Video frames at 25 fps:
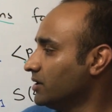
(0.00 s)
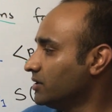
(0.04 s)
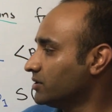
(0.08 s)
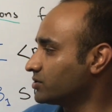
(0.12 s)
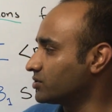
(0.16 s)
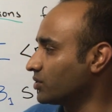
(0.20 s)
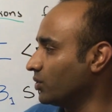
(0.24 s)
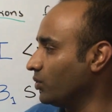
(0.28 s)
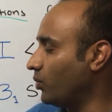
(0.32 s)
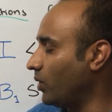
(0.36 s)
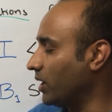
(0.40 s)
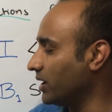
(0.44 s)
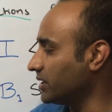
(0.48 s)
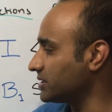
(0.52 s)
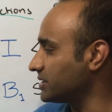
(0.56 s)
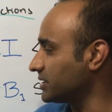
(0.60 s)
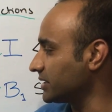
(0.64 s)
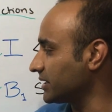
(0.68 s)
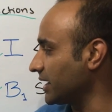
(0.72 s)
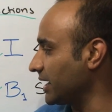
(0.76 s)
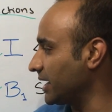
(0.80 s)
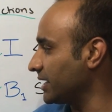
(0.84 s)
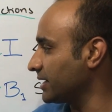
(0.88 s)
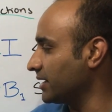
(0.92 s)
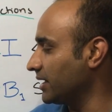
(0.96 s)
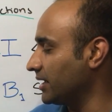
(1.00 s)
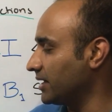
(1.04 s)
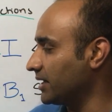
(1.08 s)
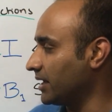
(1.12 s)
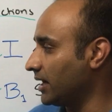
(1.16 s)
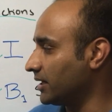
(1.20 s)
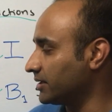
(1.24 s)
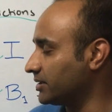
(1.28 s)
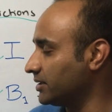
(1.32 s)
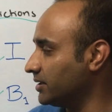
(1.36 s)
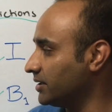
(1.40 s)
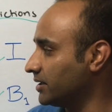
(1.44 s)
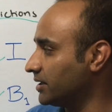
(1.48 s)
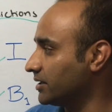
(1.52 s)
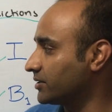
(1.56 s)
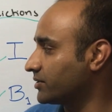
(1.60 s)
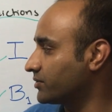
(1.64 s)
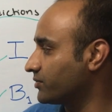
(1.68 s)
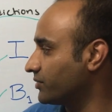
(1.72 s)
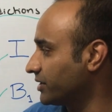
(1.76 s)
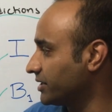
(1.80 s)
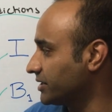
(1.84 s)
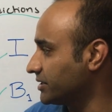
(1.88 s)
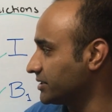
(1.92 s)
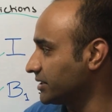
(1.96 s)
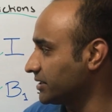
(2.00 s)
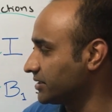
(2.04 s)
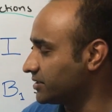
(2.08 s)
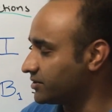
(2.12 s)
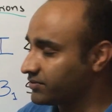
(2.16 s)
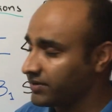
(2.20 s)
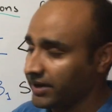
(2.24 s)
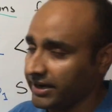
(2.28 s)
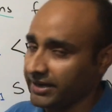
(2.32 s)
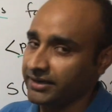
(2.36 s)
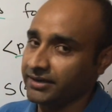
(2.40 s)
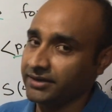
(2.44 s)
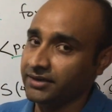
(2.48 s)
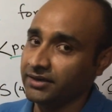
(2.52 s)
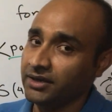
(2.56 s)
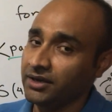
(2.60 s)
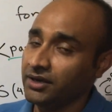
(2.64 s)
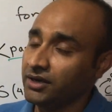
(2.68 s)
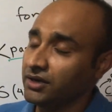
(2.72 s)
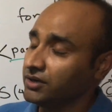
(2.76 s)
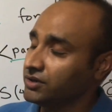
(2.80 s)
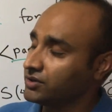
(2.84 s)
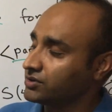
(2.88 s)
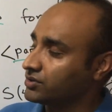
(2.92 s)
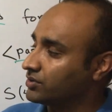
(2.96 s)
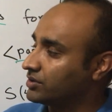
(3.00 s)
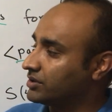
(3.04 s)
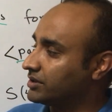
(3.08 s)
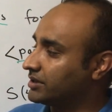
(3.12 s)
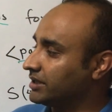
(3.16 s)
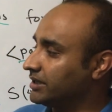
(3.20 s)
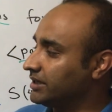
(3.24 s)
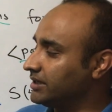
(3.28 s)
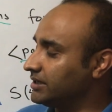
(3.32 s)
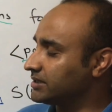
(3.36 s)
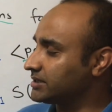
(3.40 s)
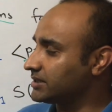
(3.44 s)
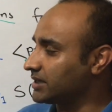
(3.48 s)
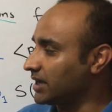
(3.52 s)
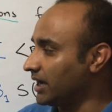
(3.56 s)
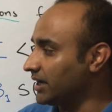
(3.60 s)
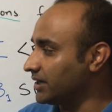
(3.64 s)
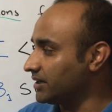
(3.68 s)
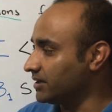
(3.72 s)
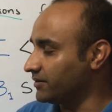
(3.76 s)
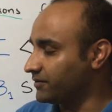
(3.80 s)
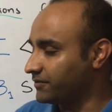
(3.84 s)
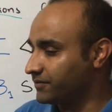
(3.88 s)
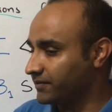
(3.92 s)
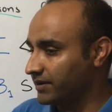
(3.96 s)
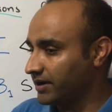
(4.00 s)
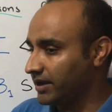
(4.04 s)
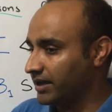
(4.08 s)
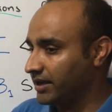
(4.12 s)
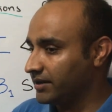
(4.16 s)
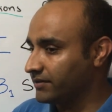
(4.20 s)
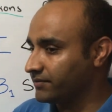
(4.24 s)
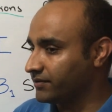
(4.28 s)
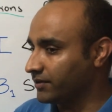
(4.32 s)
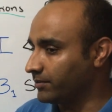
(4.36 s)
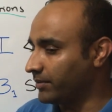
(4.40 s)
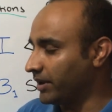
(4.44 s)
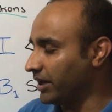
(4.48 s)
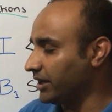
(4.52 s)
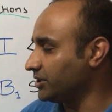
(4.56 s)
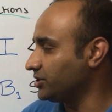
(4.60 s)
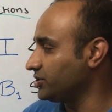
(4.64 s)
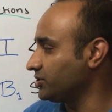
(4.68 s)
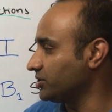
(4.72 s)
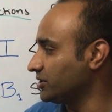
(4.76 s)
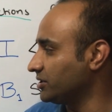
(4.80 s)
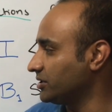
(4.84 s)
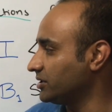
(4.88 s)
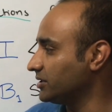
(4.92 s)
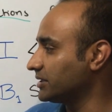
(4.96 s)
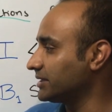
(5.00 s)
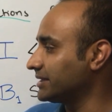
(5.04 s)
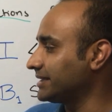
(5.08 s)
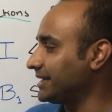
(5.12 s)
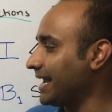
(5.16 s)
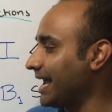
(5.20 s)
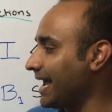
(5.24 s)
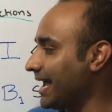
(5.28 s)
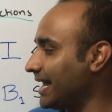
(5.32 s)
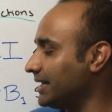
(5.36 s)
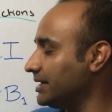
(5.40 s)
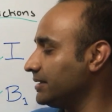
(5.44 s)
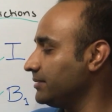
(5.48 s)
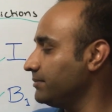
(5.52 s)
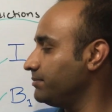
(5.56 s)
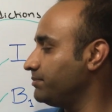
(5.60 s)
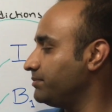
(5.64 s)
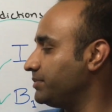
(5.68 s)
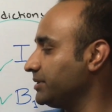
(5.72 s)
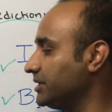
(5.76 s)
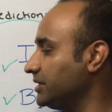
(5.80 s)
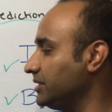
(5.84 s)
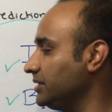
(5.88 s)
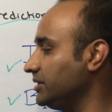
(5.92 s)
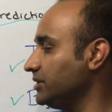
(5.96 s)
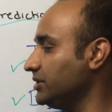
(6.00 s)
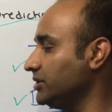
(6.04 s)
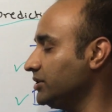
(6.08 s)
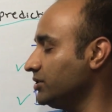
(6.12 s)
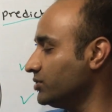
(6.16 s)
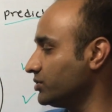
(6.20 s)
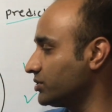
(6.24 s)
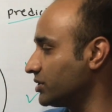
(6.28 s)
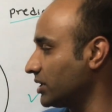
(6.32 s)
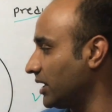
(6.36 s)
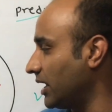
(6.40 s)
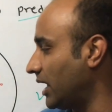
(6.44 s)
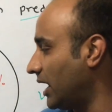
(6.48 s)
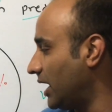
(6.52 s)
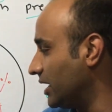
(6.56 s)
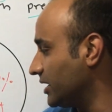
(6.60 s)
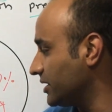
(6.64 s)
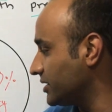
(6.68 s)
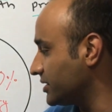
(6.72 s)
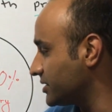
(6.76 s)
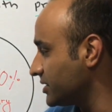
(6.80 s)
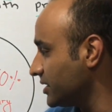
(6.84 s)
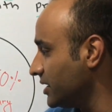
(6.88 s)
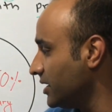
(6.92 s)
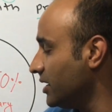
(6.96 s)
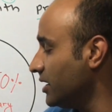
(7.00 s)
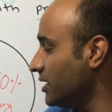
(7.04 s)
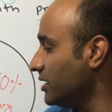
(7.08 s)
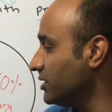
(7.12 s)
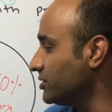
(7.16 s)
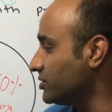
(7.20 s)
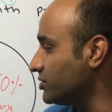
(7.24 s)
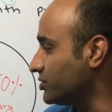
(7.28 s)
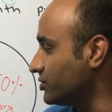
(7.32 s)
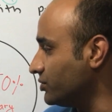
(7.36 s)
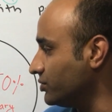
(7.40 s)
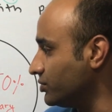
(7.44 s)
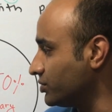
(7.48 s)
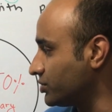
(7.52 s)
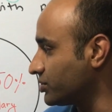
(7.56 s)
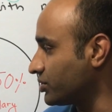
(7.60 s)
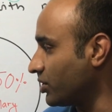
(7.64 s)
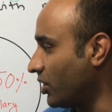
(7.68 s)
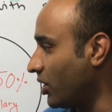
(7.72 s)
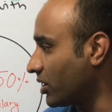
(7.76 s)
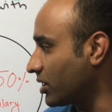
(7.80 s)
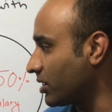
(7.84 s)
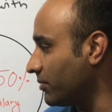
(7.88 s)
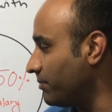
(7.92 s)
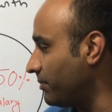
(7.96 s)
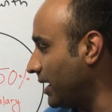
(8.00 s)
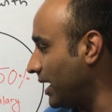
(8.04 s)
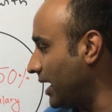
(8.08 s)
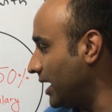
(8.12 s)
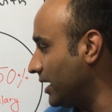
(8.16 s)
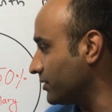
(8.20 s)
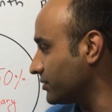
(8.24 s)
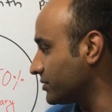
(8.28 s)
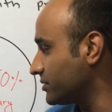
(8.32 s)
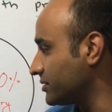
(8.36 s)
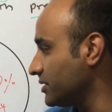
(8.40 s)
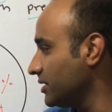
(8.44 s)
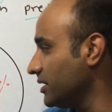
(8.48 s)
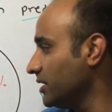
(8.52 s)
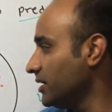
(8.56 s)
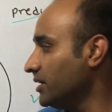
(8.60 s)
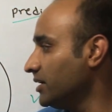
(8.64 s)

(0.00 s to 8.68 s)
So once again another increasing trend. So these kind of information can be utilized to talk about